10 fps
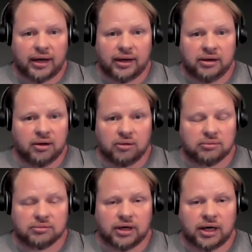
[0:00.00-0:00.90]
No,
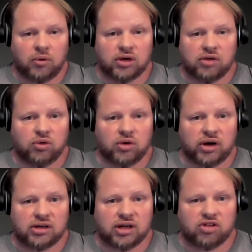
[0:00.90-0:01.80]
I won't give you a
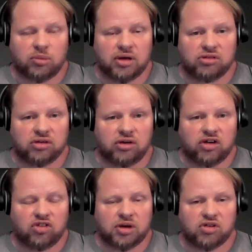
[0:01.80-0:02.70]
direct answer based on your
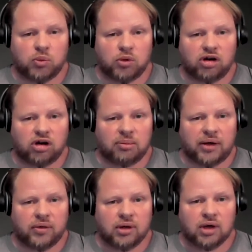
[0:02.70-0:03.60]
narrative, especially when we're talking
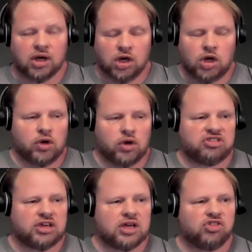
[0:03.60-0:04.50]
about, you know,
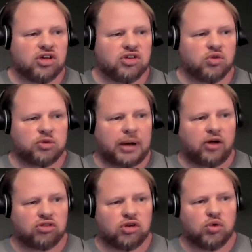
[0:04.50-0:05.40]
see, Jesus was
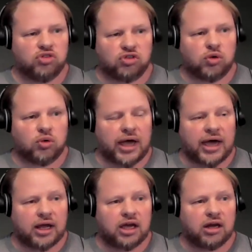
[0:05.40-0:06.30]
about to soon
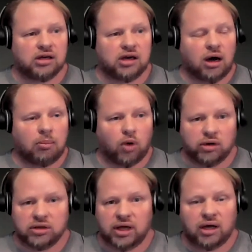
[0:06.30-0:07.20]
at hand come. Well,
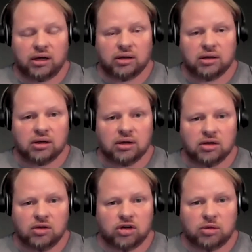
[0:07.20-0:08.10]
yeah.
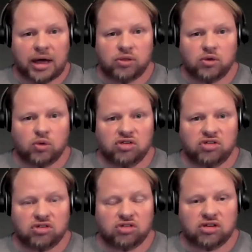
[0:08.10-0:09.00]
Look at Matthew
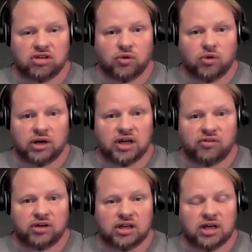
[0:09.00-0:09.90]
26:64. He
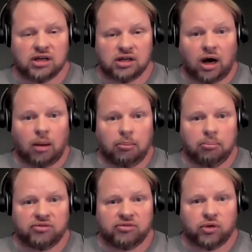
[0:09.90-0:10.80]
definitely did come
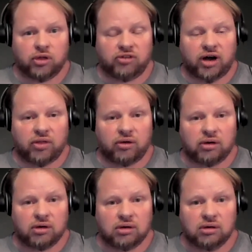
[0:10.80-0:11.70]
before the Father,
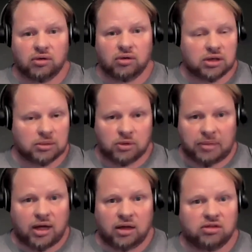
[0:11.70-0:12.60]
you know,
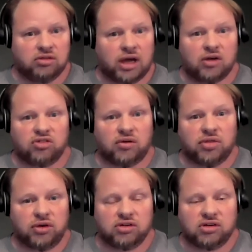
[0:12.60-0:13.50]
and Daniel
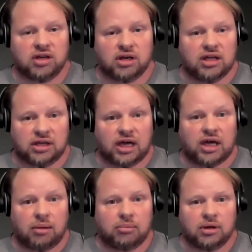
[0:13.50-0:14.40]
7:13, he
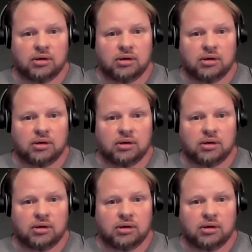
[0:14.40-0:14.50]
came